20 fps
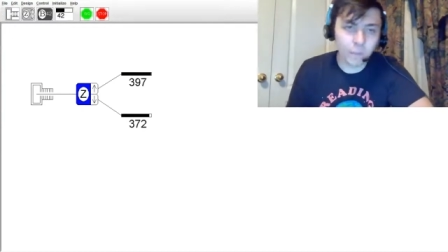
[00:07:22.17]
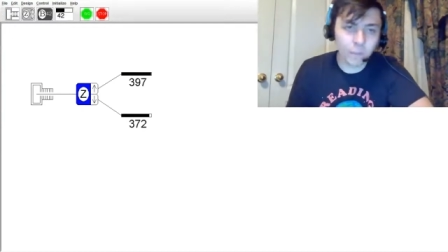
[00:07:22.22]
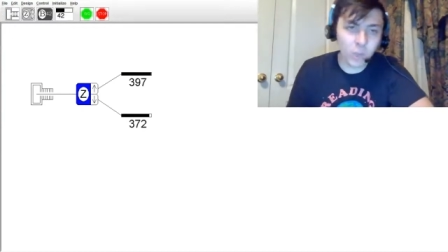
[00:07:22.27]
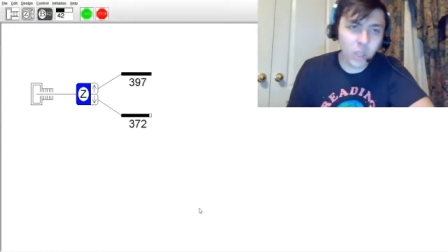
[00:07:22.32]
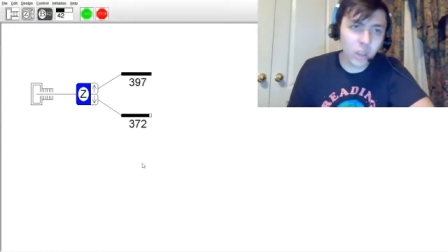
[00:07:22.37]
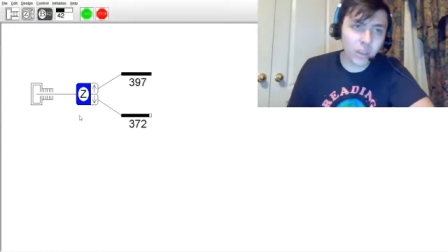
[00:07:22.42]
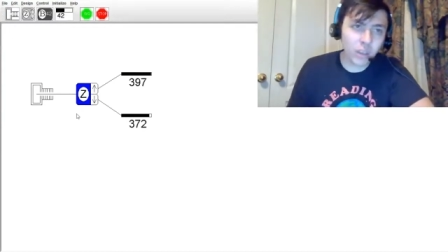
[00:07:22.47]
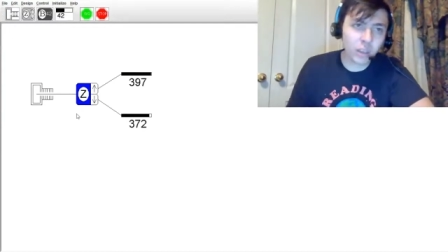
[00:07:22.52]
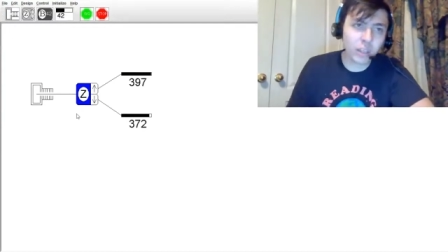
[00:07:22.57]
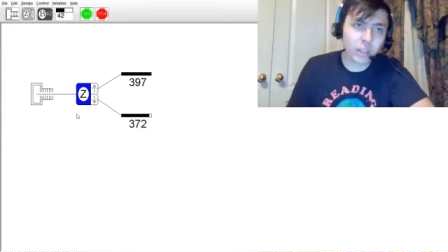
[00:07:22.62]

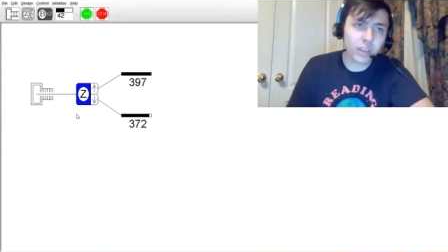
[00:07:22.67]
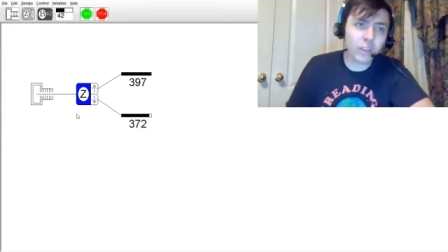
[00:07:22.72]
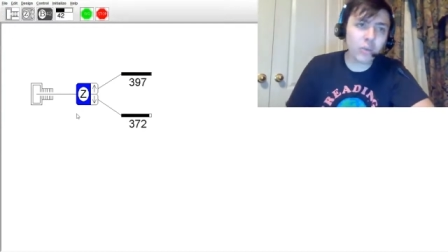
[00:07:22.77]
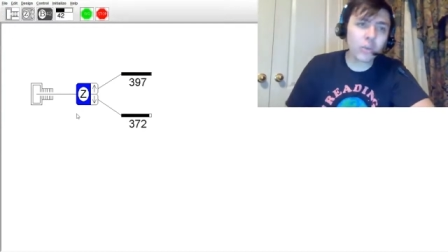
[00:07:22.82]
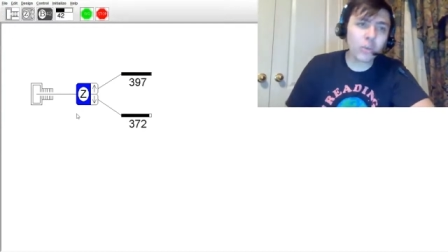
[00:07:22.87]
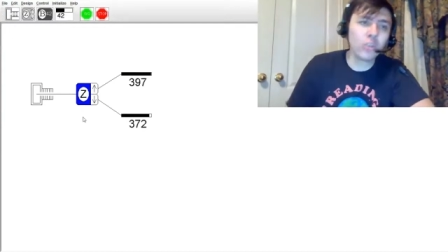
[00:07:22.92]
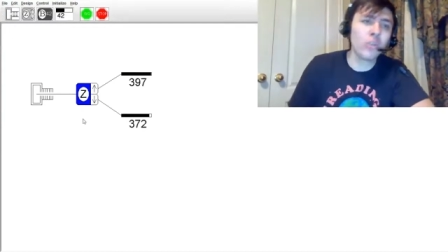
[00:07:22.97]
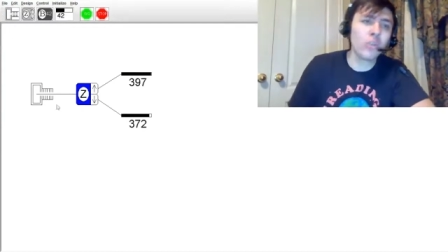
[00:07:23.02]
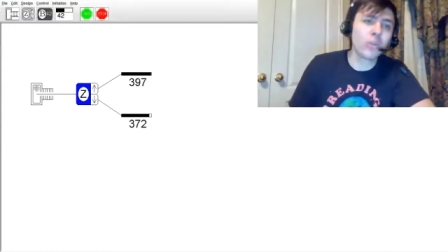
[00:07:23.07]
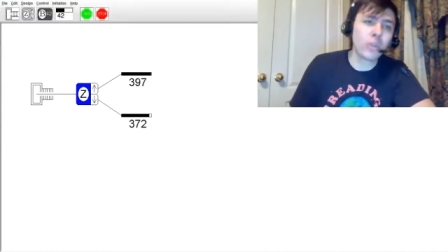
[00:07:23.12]
So let's do a
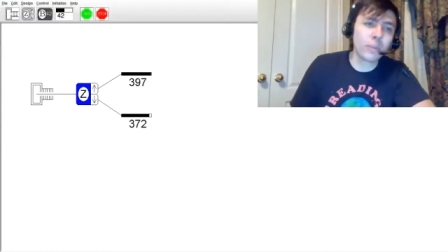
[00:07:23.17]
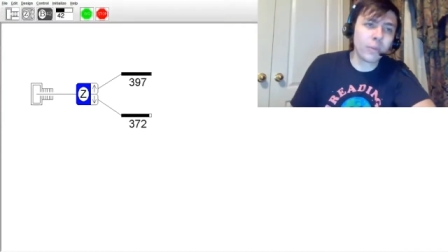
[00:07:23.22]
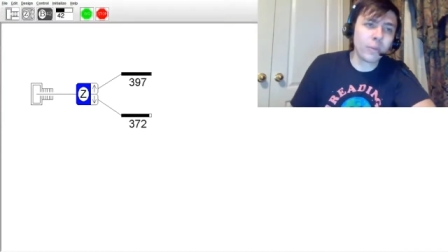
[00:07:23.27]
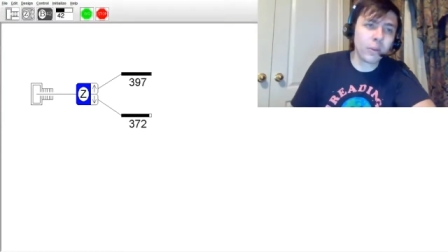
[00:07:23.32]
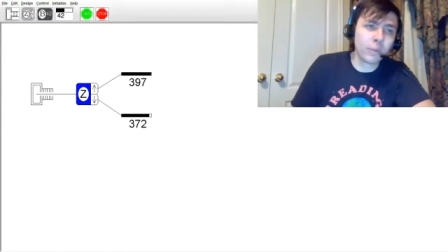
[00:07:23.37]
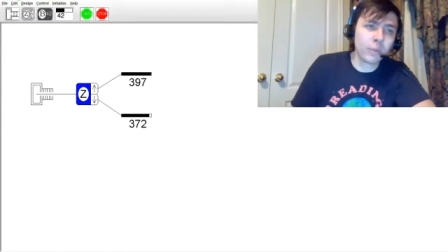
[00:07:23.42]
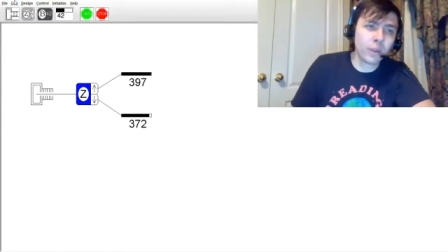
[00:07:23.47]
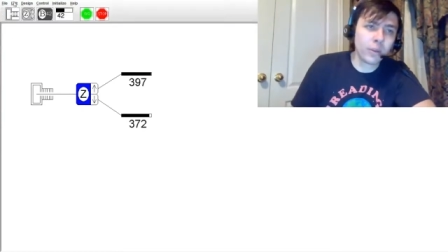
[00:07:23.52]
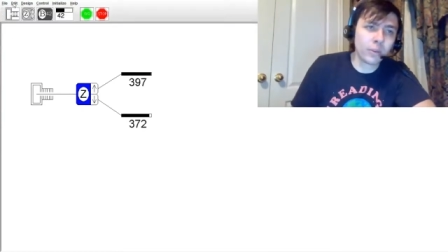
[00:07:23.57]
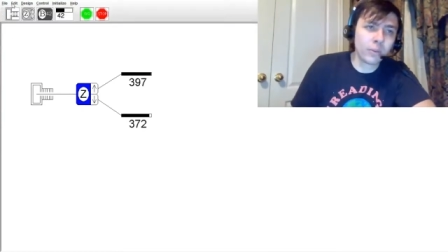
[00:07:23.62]
new experiment,
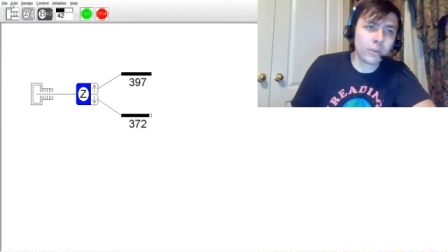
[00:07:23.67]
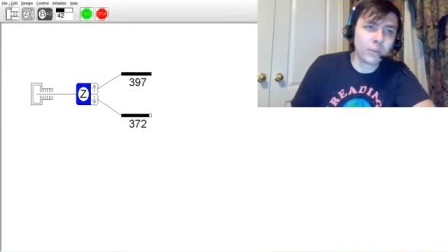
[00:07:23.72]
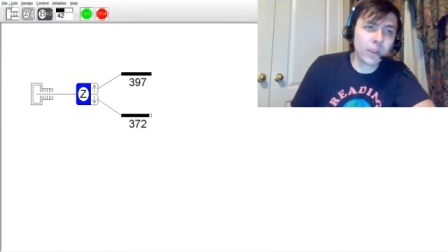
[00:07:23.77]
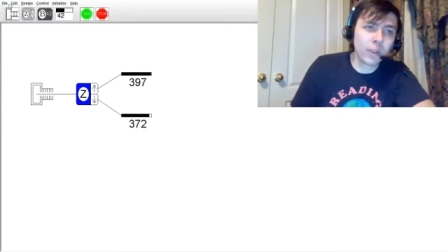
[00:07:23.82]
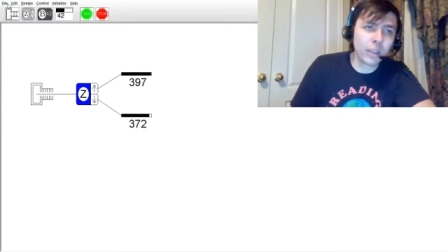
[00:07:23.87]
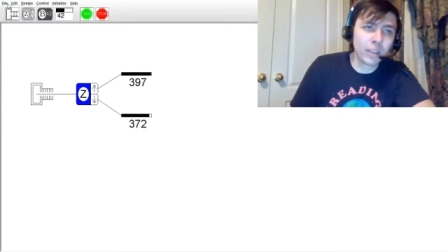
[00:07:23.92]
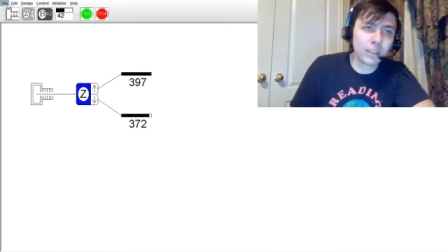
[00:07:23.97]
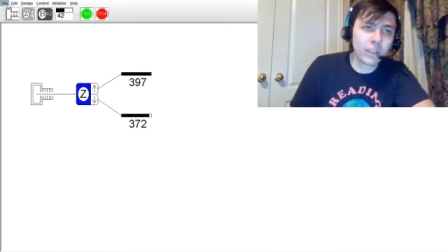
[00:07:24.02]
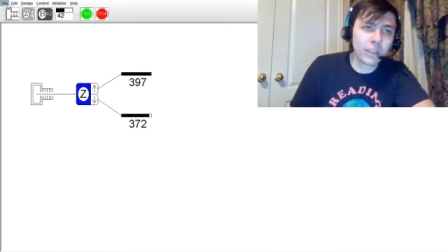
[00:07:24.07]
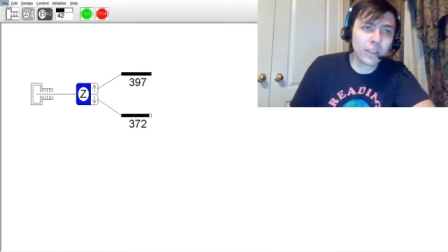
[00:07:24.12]
right?
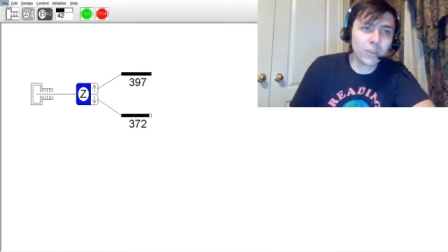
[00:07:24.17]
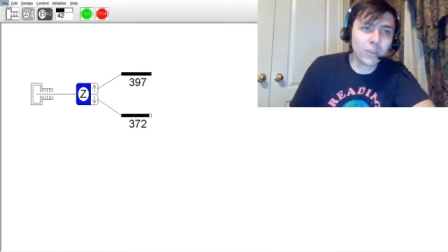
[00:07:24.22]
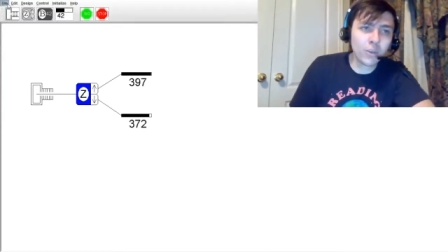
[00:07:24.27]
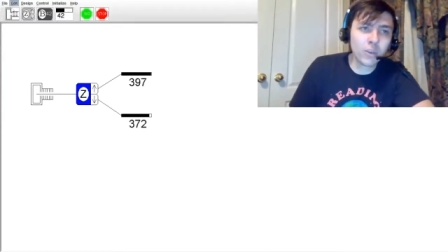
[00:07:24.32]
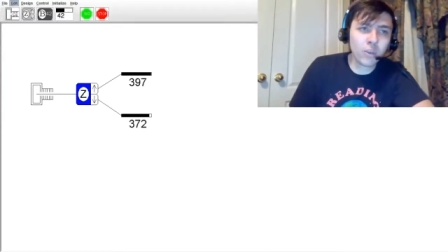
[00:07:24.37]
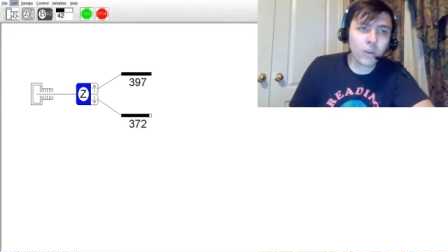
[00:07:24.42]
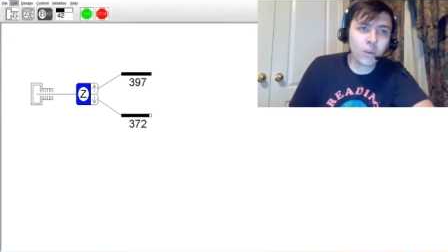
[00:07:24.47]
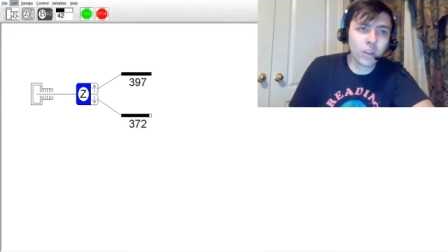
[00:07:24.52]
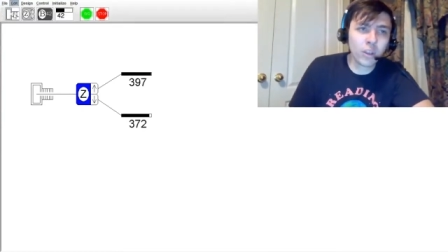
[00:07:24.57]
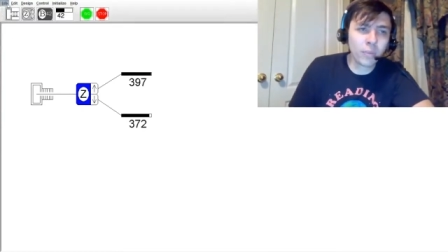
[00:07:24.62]
Let's do a new
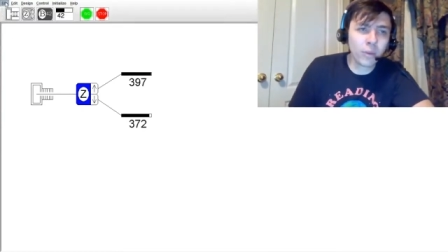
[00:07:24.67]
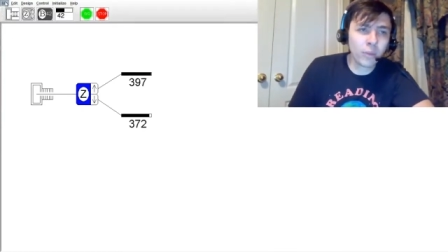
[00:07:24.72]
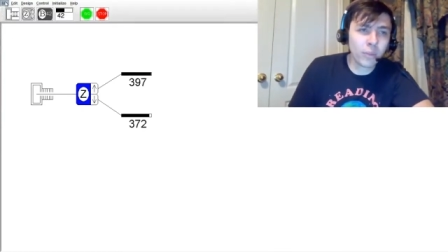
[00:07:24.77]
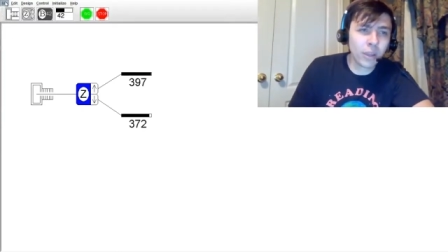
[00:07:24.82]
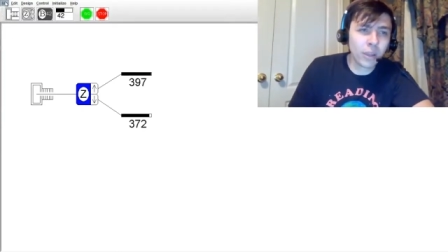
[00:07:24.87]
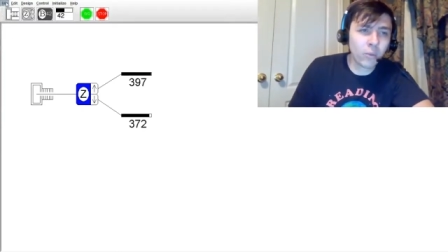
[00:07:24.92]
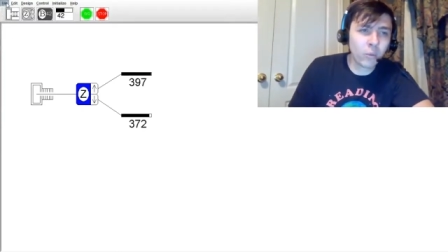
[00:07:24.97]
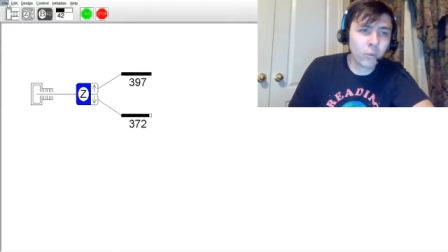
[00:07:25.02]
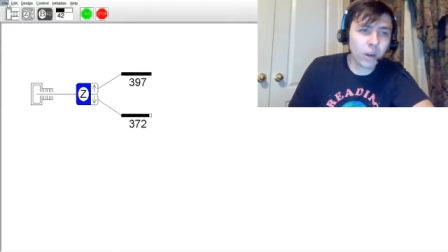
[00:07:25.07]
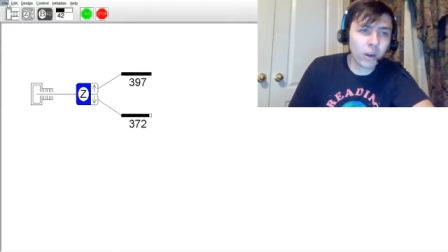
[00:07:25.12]
experiment
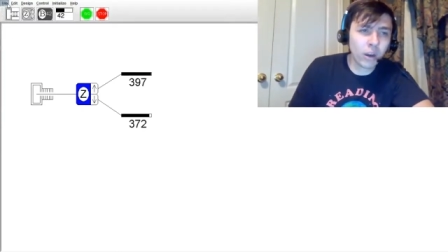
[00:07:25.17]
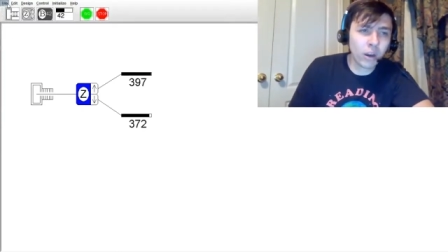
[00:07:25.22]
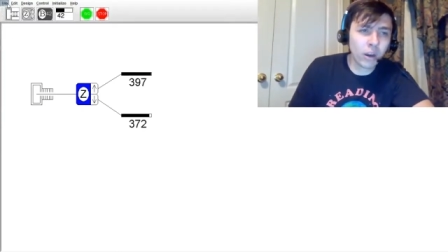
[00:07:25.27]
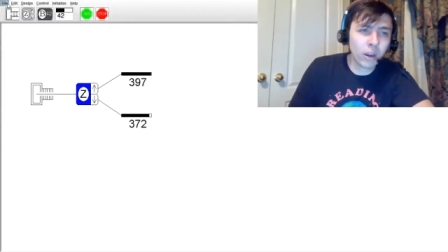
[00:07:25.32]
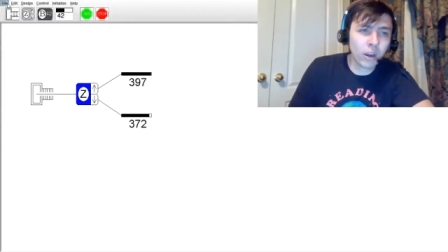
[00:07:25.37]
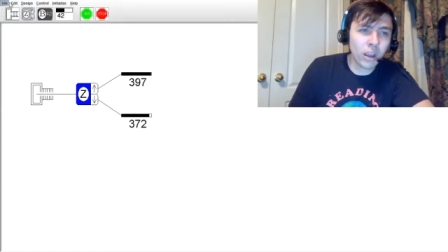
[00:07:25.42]
where